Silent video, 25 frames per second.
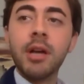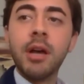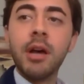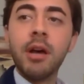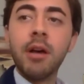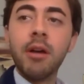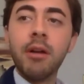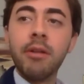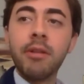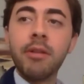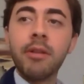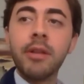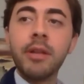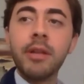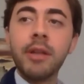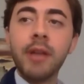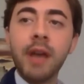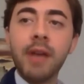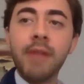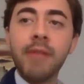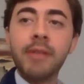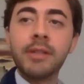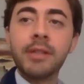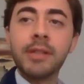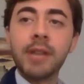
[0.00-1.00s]
healthy
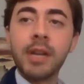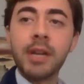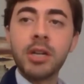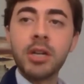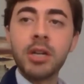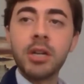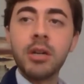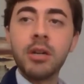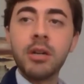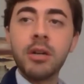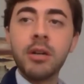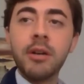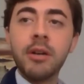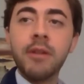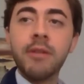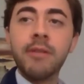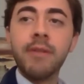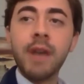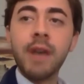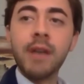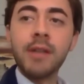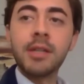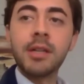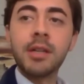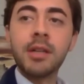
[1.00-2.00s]
life extension?
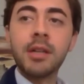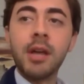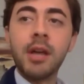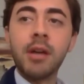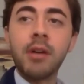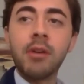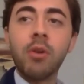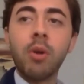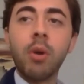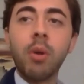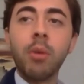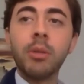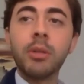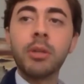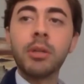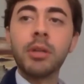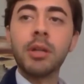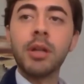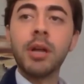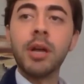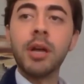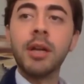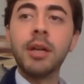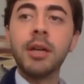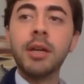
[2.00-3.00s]
Fast decline or normal
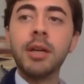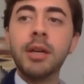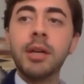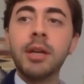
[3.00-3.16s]
decline?